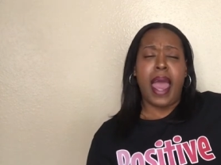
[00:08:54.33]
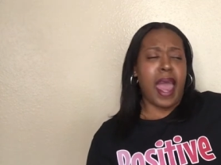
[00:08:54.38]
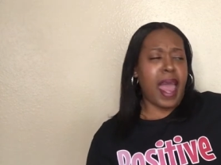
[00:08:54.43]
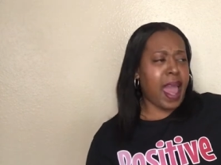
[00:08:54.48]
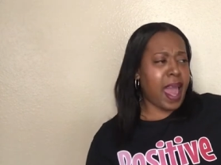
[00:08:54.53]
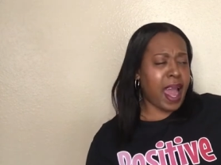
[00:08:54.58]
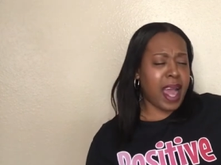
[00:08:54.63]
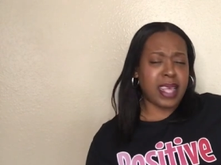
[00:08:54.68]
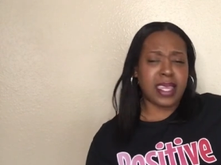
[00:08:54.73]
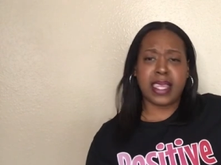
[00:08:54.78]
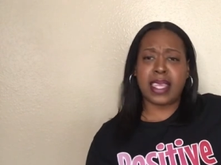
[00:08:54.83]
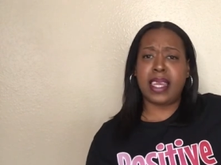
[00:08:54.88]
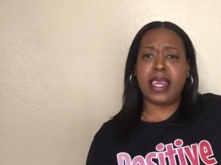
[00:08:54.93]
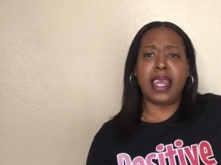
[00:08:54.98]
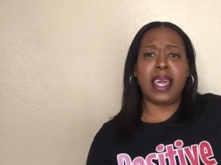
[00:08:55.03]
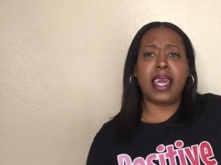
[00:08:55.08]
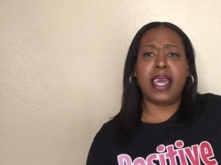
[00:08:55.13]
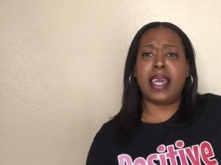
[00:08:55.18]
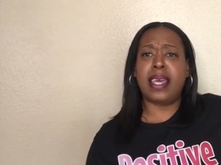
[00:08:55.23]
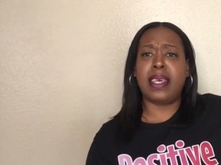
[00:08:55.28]
asking
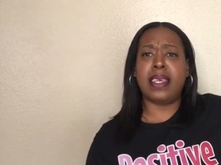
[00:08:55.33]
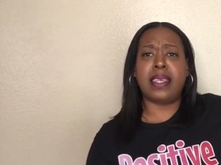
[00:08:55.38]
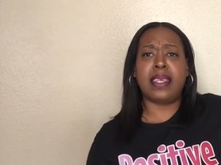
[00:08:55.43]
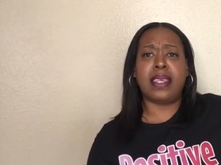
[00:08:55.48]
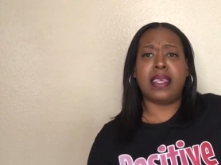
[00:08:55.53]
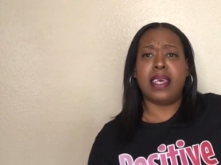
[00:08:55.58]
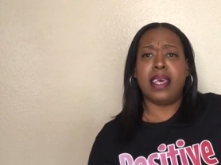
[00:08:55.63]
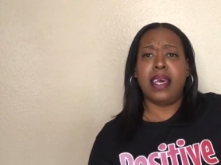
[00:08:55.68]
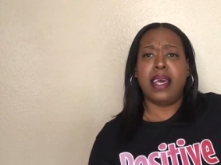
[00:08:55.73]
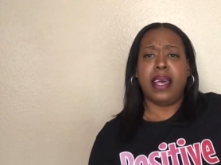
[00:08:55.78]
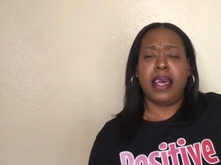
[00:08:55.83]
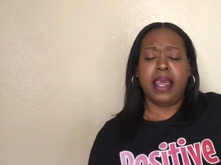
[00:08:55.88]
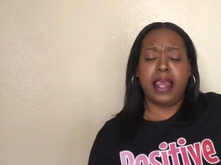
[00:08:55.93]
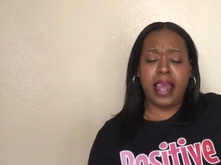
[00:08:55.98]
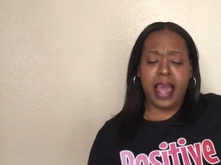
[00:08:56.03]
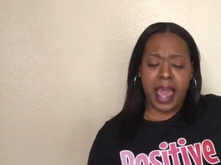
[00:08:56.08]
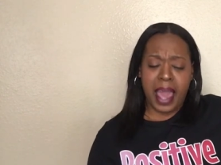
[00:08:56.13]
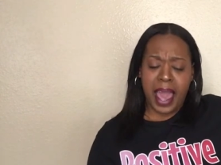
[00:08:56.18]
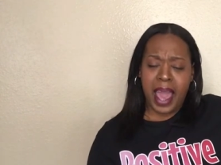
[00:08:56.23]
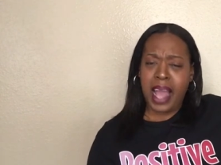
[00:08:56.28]
these,
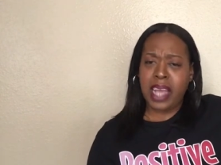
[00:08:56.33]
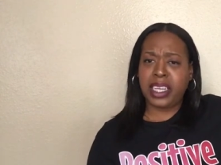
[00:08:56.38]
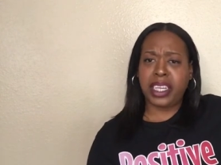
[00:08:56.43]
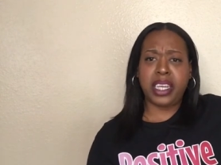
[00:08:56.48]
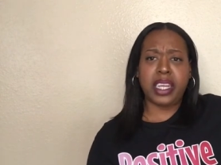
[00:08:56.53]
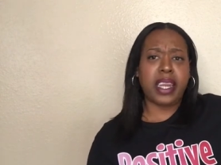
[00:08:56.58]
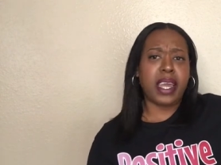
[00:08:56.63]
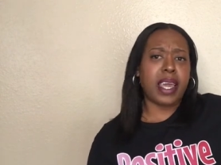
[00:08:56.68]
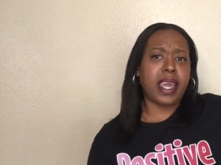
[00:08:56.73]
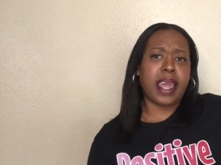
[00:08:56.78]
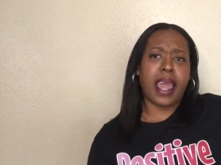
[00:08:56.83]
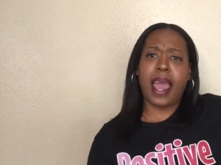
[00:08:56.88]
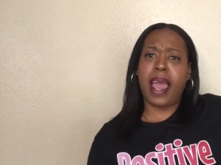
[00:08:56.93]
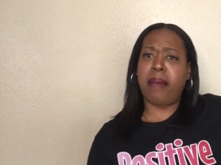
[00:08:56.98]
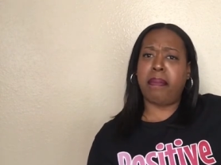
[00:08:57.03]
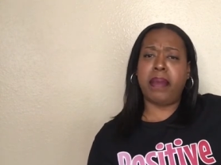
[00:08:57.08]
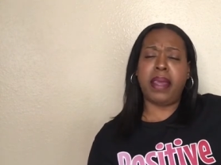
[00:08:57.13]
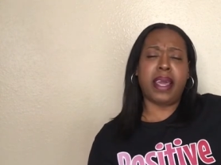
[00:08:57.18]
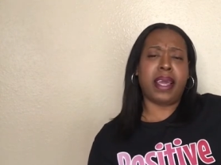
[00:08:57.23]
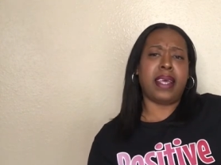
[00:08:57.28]
like, ass your
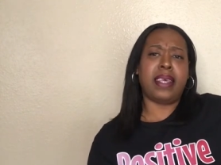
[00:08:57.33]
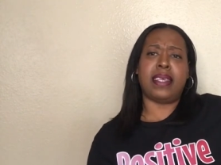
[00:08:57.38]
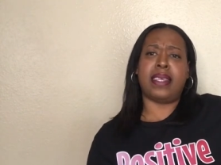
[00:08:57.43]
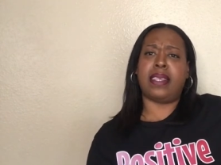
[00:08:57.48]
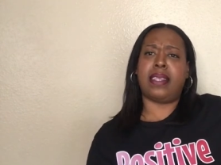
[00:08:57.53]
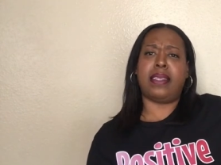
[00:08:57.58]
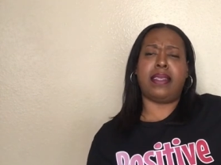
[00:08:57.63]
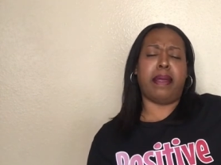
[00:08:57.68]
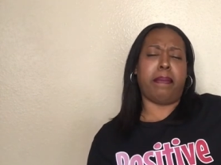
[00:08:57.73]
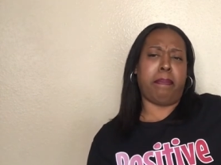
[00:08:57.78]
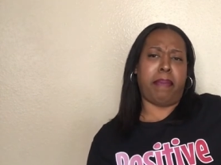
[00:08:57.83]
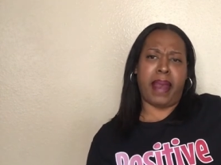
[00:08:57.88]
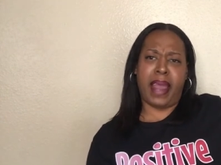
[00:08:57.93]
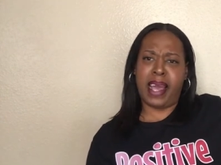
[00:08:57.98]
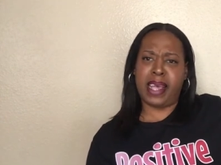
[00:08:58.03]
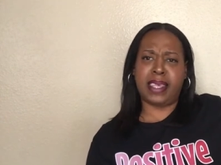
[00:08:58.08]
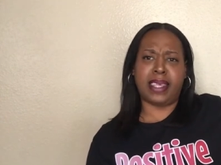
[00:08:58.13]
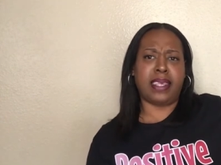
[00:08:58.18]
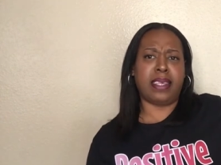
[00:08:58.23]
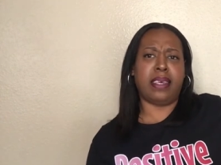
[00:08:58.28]
kneecap niggas the
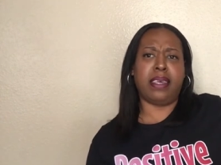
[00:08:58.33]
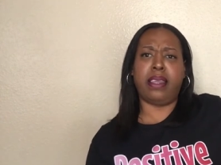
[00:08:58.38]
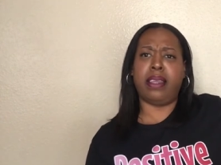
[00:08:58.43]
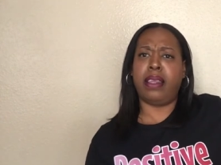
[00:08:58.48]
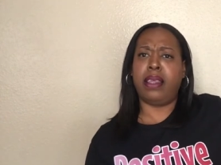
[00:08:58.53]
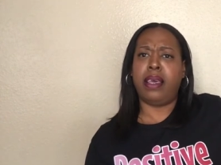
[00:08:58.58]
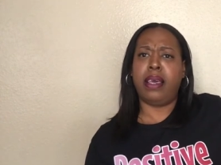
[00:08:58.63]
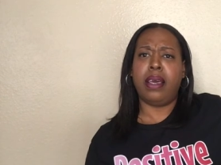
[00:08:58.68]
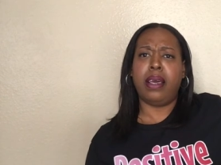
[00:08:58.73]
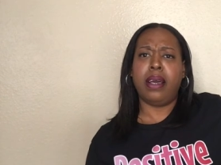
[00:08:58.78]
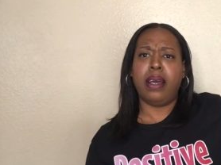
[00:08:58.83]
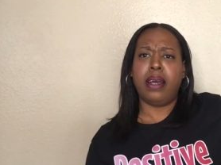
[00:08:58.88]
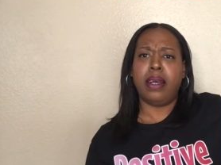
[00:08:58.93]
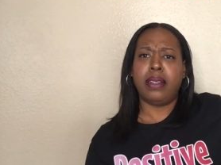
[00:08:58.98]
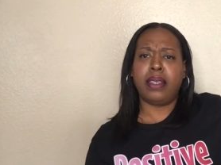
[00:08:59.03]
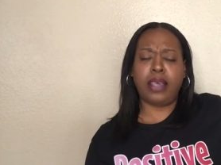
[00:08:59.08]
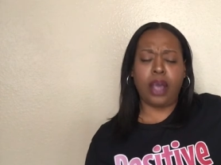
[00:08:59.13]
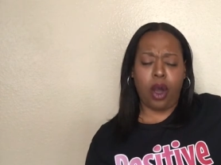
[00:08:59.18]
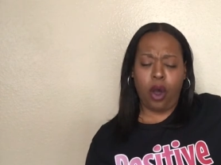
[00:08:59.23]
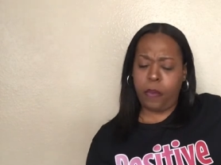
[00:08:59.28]
blessing
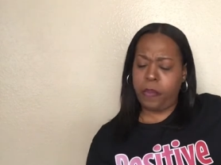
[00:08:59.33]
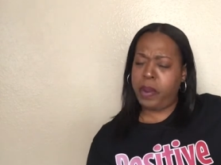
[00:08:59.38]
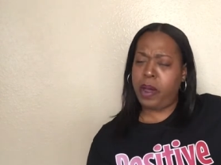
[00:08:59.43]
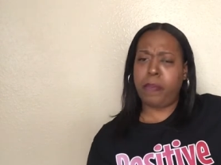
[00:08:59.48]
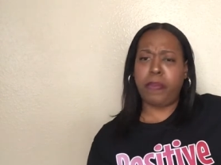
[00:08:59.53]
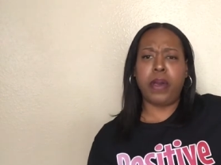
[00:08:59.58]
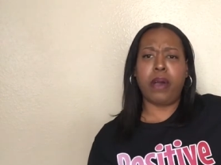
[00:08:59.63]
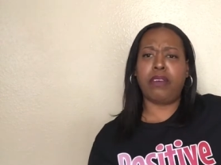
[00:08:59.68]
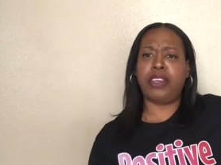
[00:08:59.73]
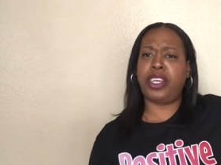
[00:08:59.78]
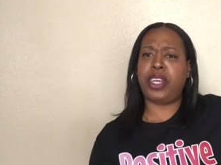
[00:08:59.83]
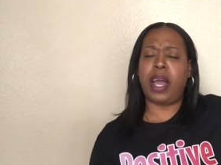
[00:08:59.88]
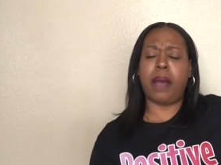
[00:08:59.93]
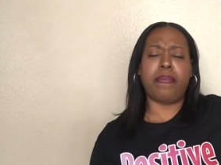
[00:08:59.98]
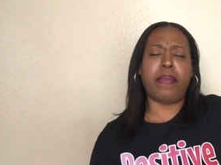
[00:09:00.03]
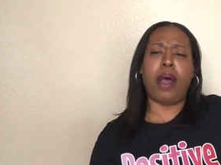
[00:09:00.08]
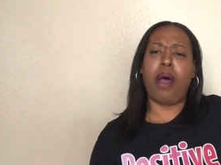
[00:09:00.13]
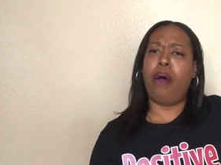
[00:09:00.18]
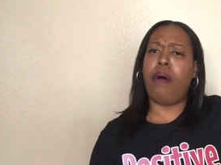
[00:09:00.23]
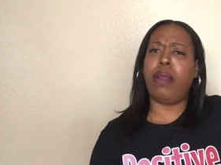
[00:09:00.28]
to open up your
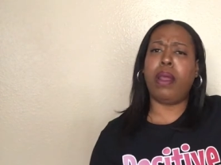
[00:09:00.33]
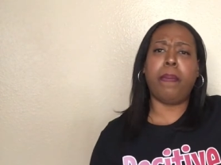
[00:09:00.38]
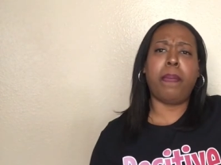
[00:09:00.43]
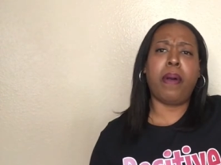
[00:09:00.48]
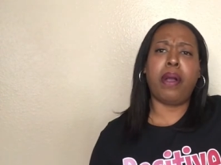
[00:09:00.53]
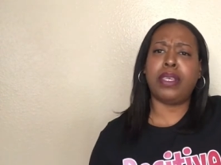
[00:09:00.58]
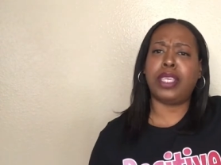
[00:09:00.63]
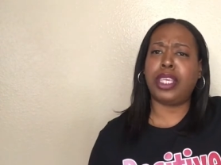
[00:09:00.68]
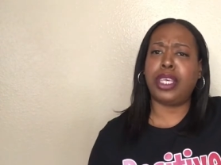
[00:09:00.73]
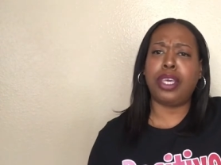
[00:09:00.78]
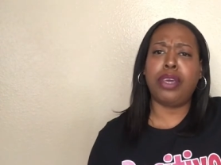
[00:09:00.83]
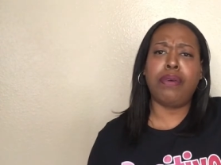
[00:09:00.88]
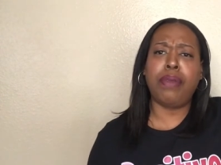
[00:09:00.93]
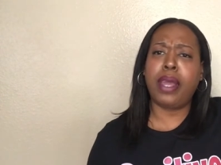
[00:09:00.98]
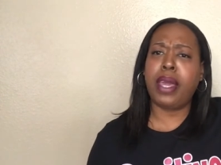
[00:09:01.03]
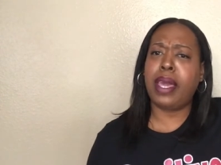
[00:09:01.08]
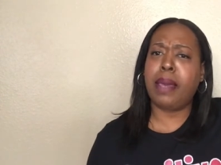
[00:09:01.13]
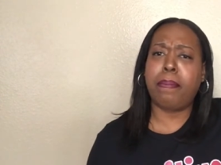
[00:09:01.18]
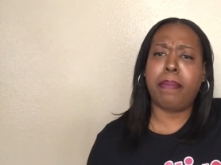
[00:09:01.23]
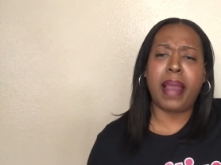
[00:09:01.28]
shop. The only person you
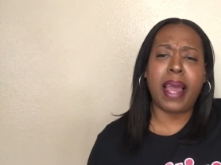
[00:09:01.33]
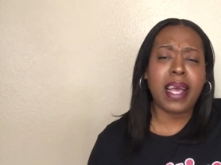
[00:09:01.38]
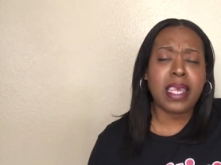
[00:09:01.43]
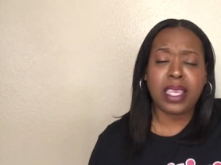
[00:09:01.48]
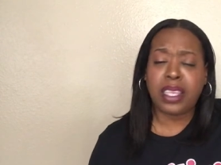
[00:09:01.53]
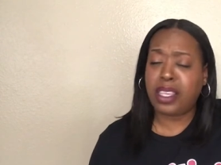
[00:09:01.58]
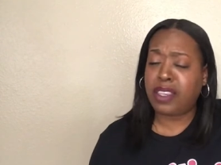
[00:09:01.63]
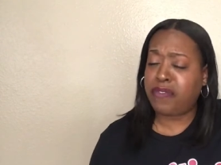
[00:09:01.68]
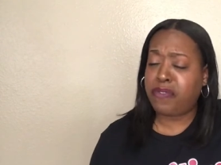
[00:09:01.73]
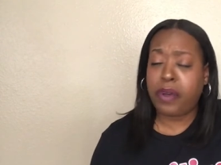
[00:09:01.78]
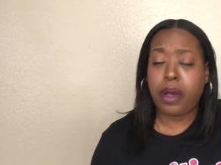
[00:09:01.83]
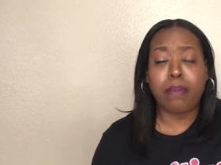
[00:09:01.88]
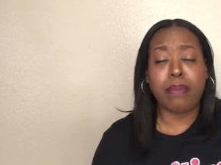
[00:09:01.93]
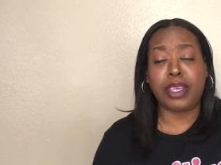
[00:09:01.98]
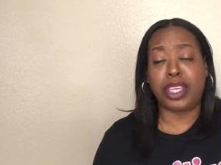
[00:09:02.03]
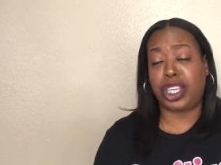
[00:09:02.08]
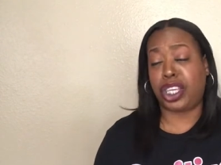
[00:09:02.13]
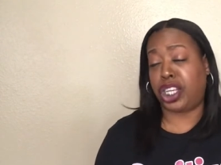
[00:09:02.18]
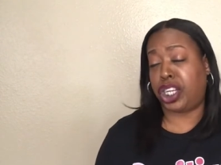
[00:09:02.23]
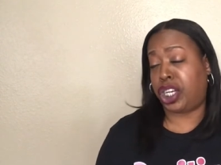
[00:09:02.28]
need blessings from
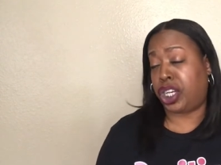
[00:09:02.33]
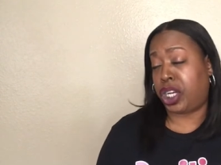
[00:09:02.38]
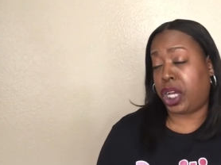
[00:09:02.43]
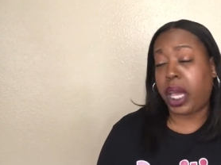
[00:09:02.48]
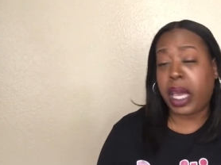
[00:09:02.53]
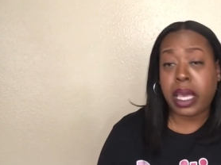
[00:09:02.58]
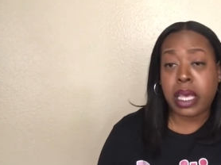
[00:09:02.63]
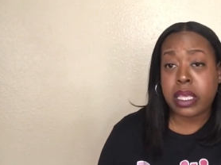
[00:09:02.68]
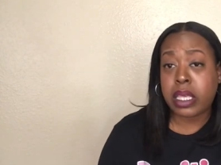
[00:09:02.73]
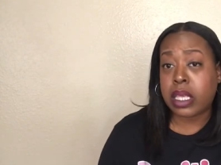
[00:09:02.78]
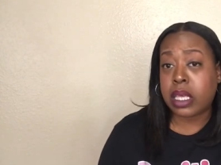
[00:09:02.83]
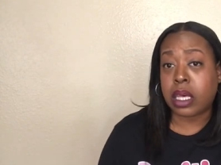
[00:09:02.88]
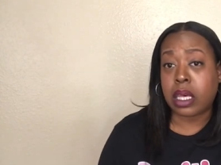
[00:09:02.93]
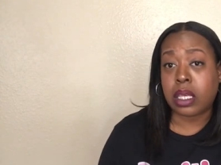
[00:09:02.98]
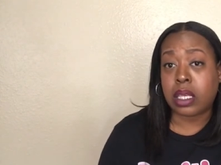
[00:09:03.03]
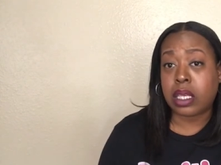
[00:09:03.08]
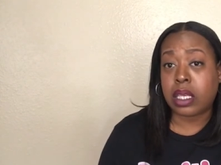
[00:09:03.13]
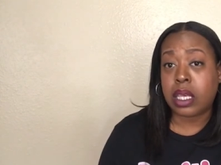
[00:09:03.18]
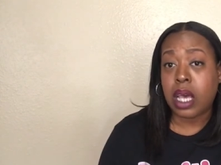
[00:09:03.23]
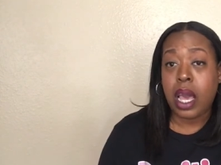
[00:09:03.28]
is
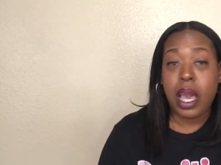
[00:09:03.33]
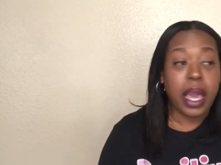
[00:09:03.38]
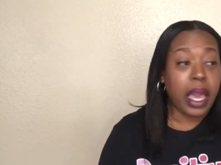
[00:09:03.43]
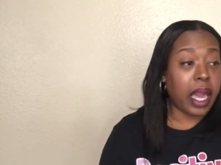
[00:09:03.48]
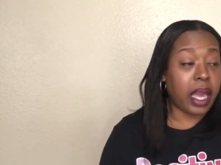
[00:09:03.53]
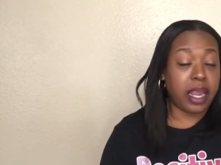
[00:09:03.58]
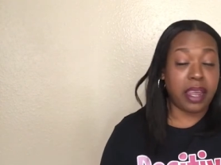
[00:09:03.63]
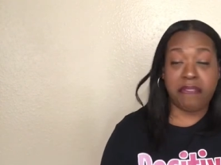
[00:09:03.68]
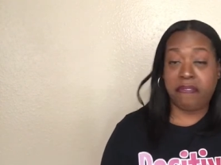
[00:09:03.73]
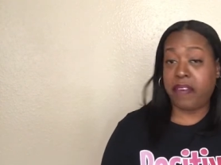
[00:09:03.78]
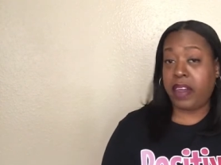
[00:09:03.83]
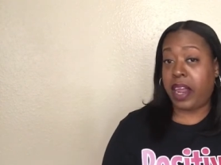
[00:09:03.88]
Jesus. And if